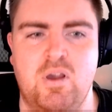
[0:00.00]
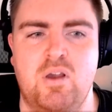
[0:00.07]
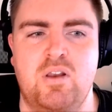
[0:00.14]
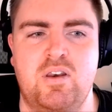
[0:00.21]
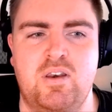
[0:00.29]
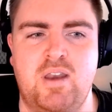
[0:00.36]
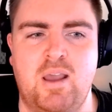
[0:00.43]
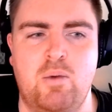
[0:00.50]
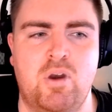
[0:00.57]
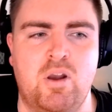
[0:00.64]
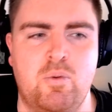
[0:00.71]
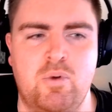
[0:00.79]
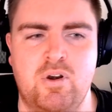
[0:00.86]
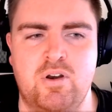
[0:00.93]
Now what
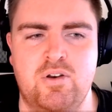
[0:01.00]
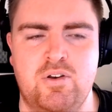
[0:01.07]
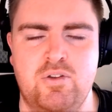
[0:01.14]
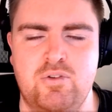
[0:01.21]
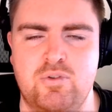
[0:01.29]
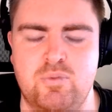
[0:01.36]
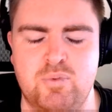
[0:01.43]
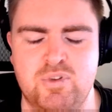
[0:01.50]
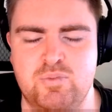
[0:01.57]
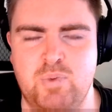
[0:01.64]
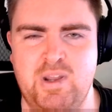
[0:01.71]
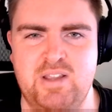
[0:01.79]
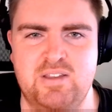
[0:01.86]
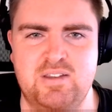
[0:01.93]
I wanted to do was
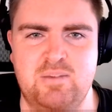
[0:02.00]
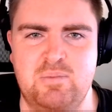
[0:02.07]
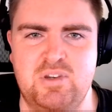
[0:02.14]
when someone